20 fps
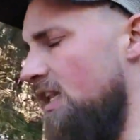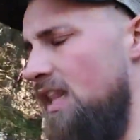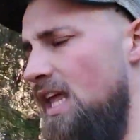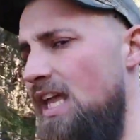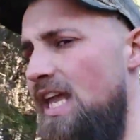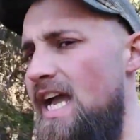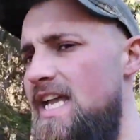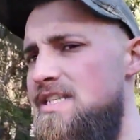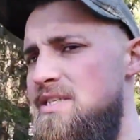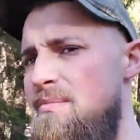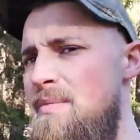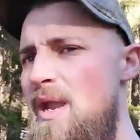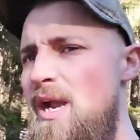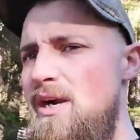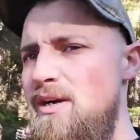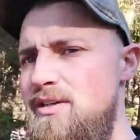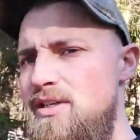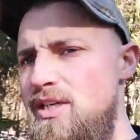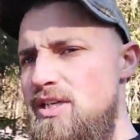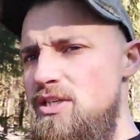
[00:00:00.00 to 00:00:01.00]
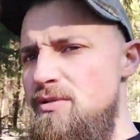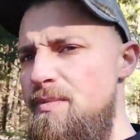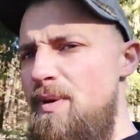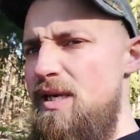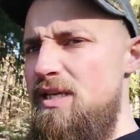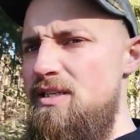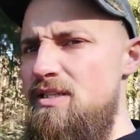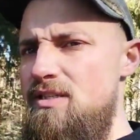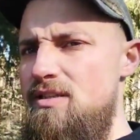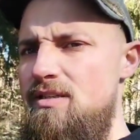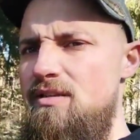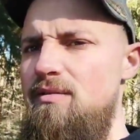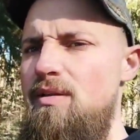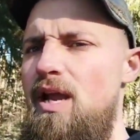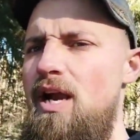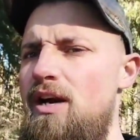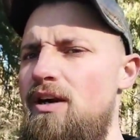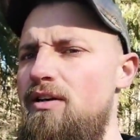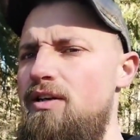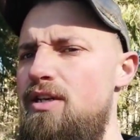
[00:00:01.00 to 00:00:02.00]
They got some heritage
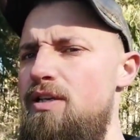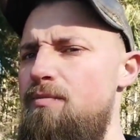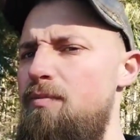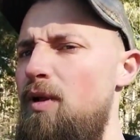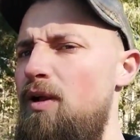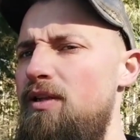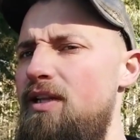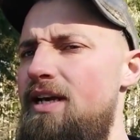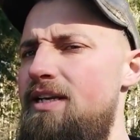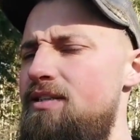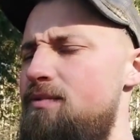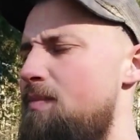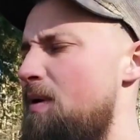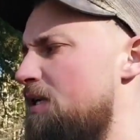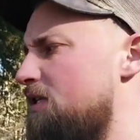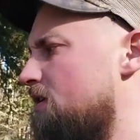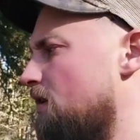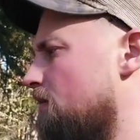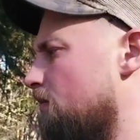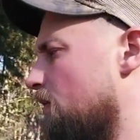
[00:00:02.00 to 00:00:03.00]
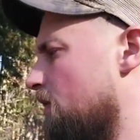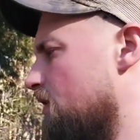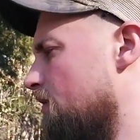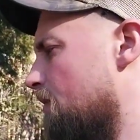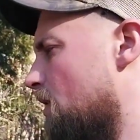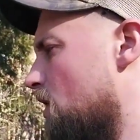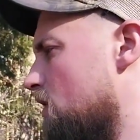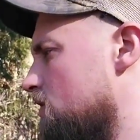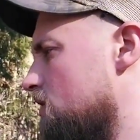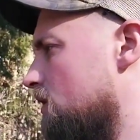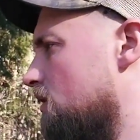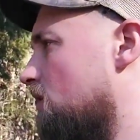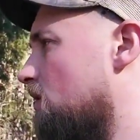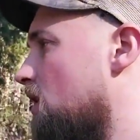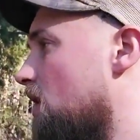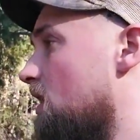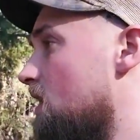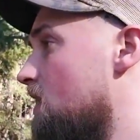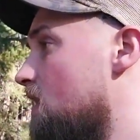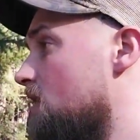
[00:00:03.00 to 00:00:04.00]
bloodlines mixed in with them also.
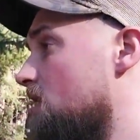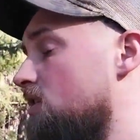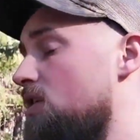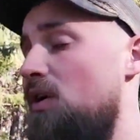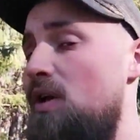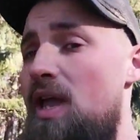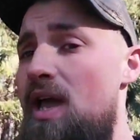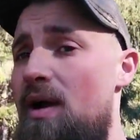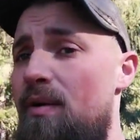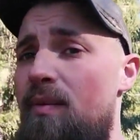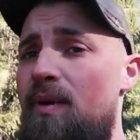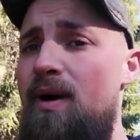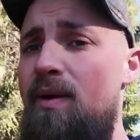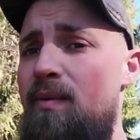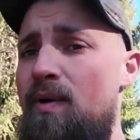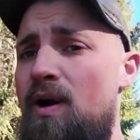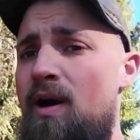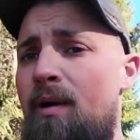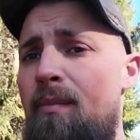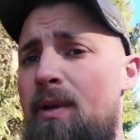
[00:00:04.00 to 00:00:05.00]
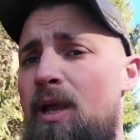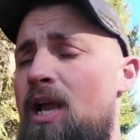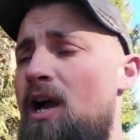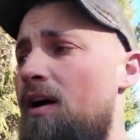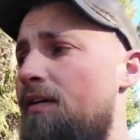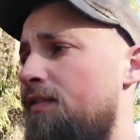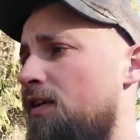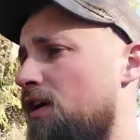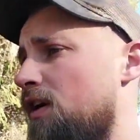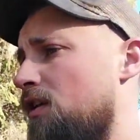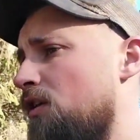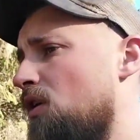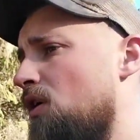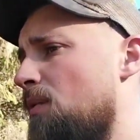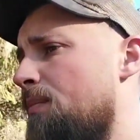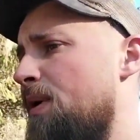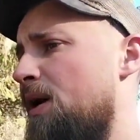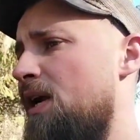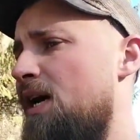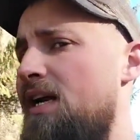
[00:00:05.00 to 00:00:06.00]
So yeah, we're going to be covering a little
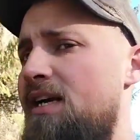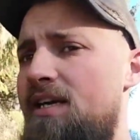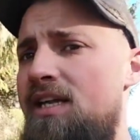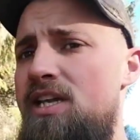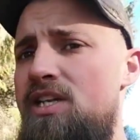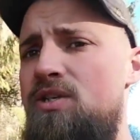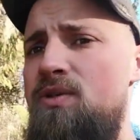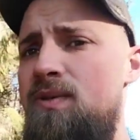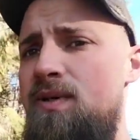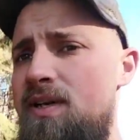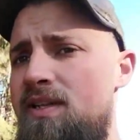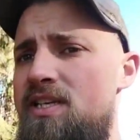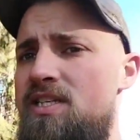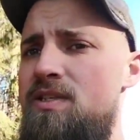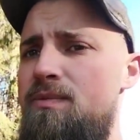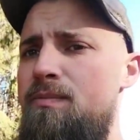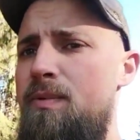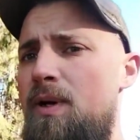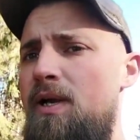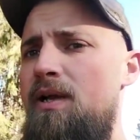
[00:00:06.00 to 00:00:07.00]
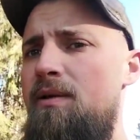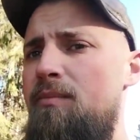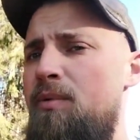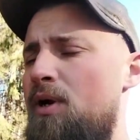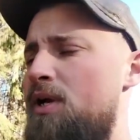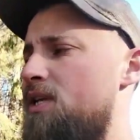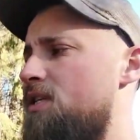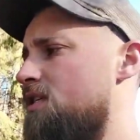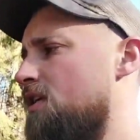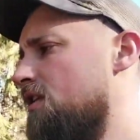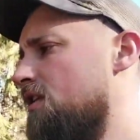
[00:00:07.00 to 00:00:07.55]
bit on each one of these breeds